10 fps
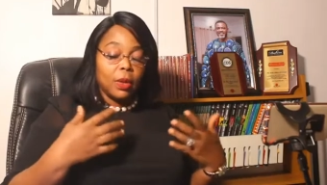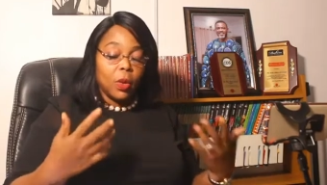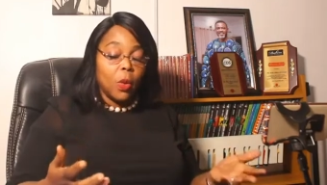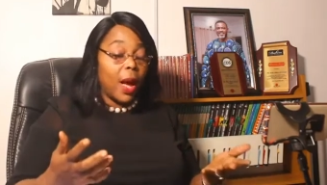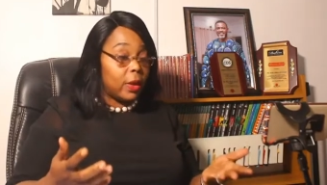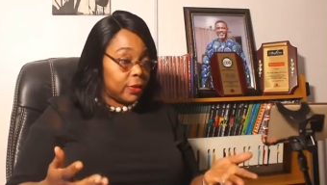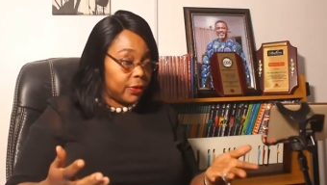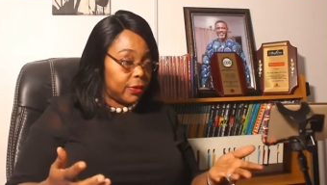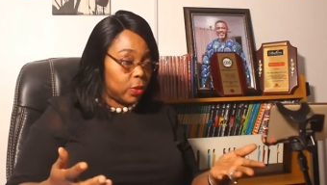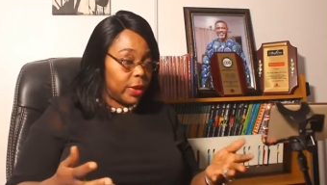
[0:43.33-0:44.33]

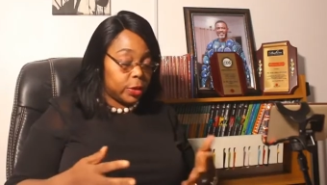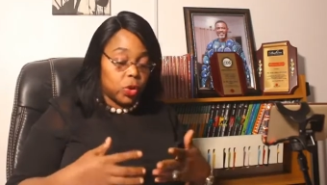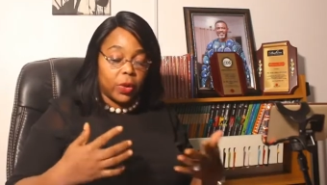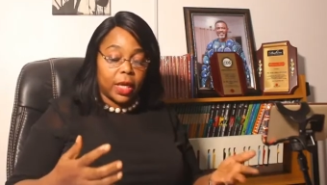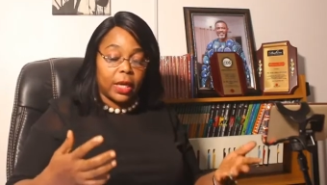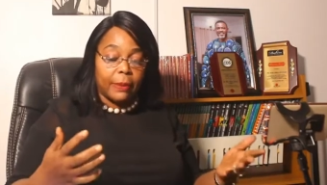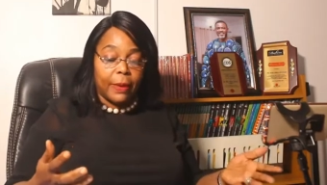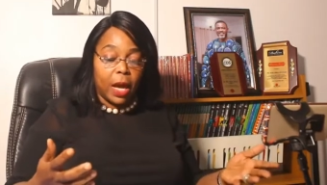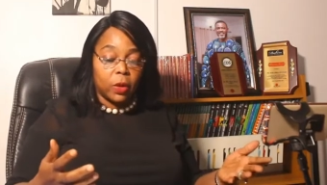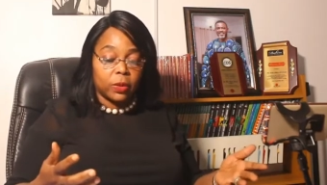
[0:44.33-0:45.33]
wealth, we're talking
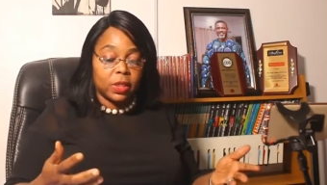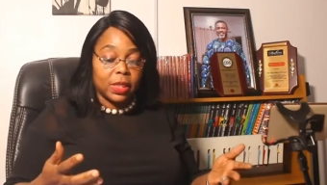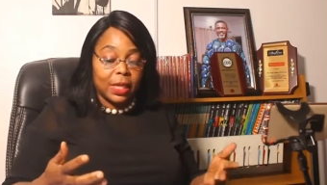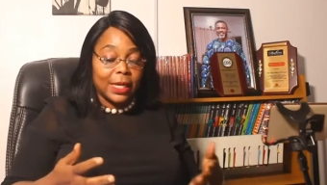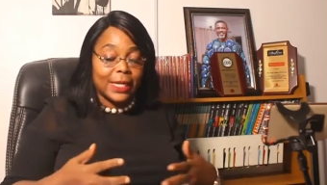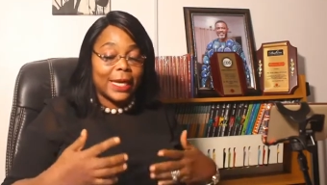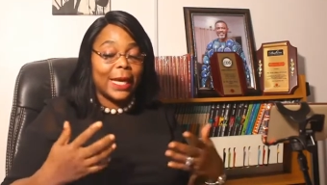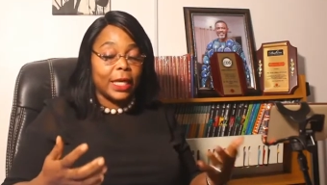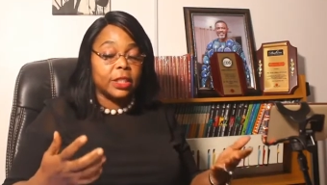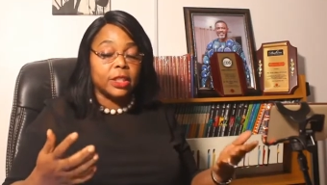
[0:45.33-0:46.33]
about
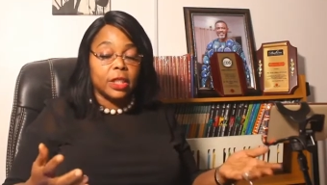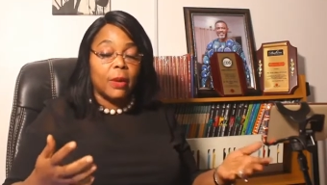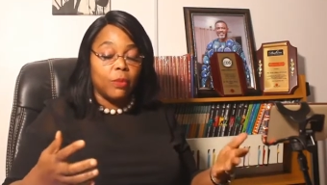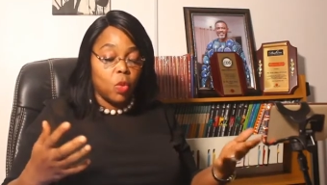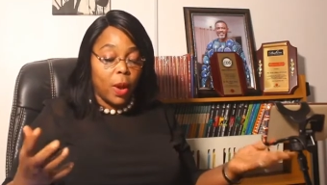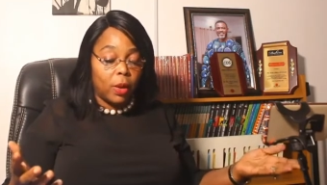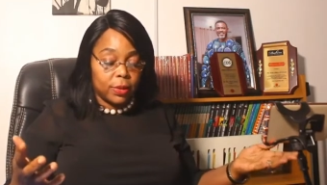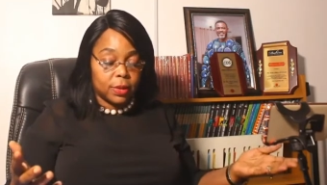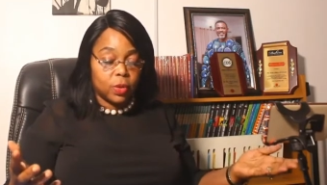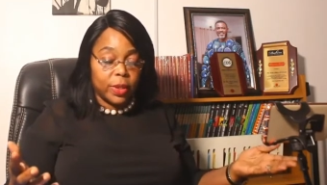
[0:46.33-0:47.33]
kingdom
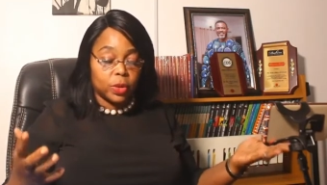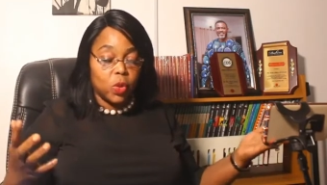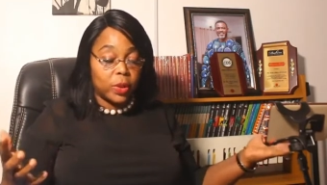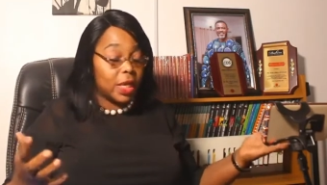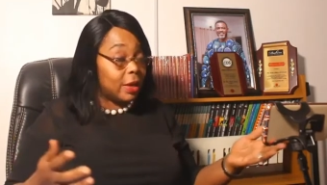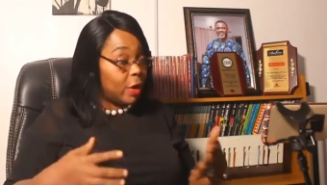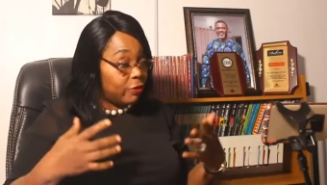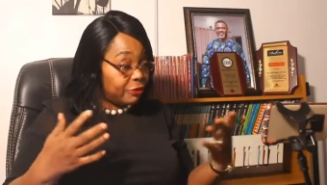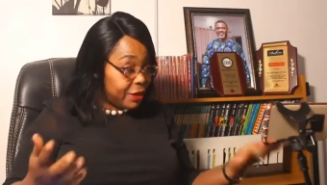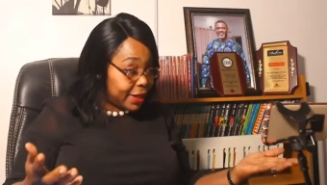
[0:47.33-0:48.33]
wealth, we're talking
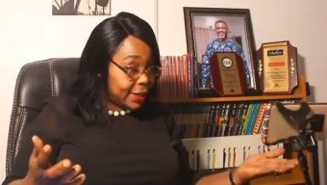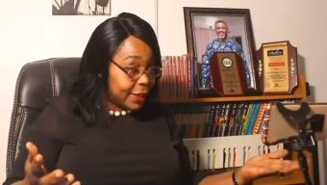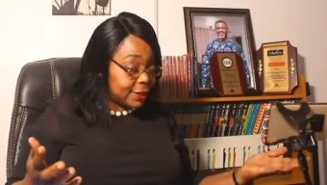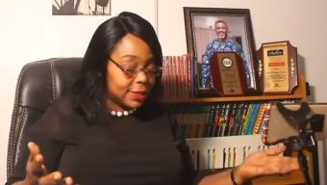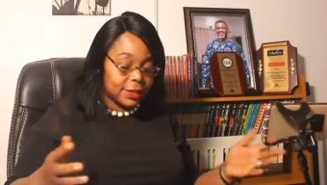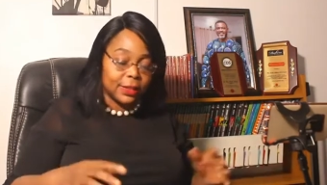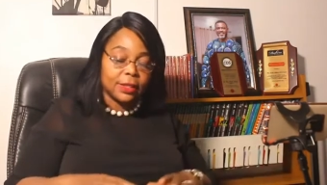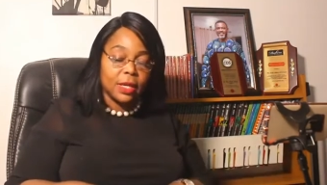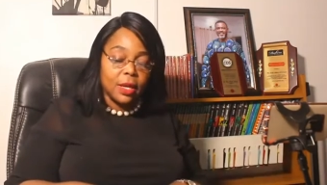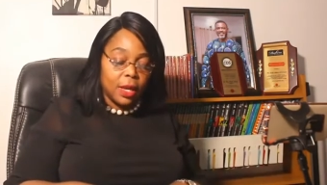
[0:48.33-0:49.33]
about
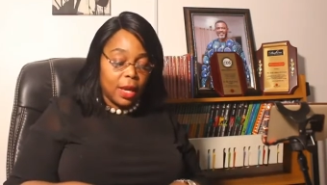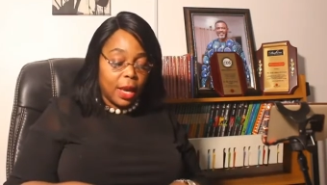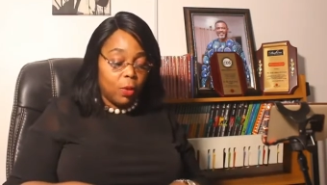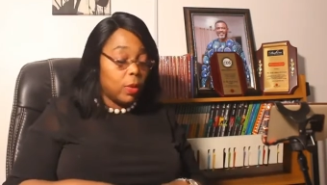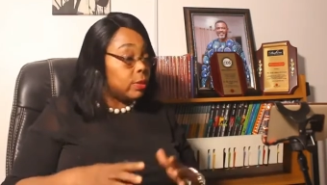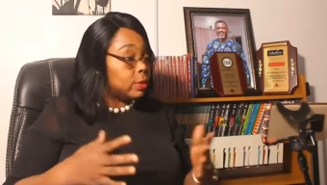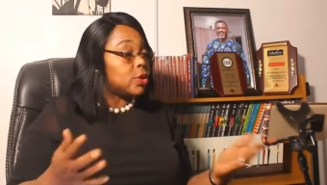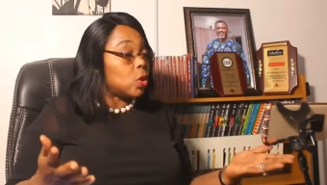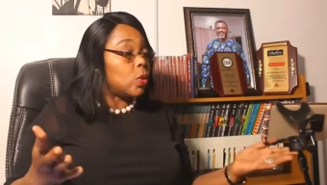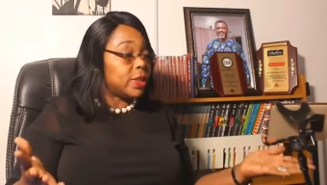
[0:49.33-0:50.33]
finances.
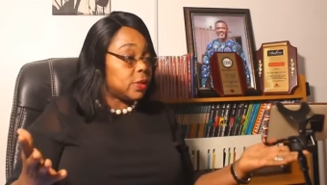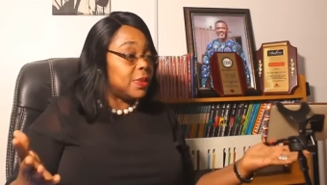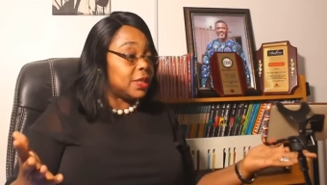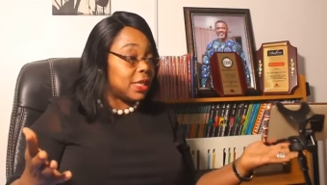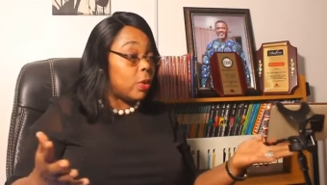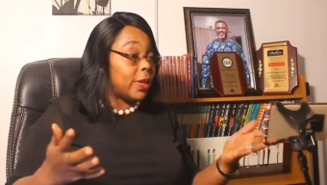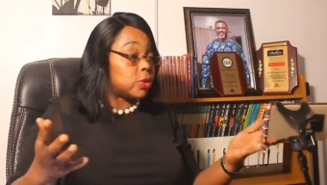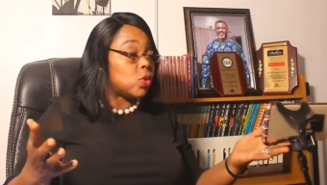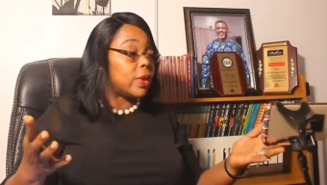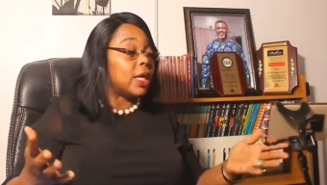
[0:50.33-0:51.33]
So, which means that
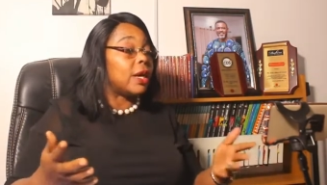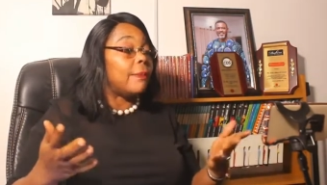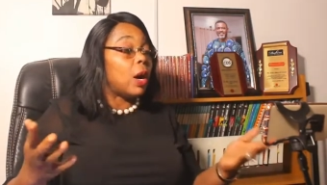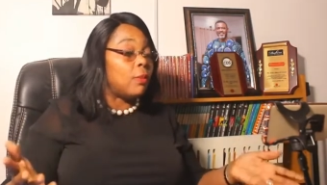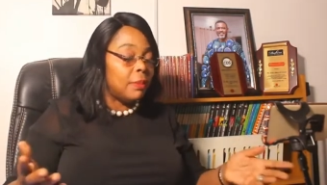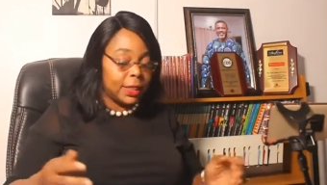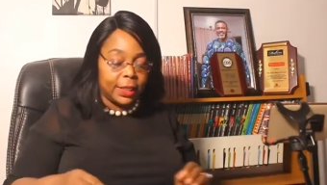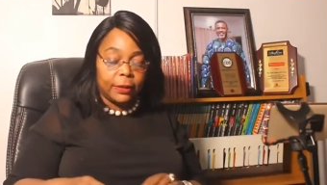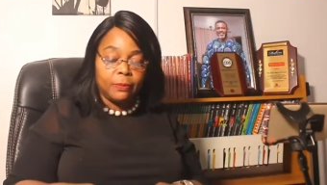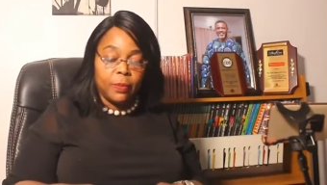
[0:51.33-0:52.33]
we're talking about
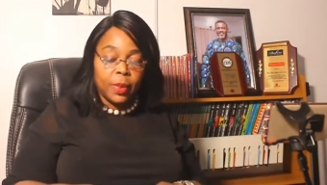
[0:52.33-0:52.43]
money.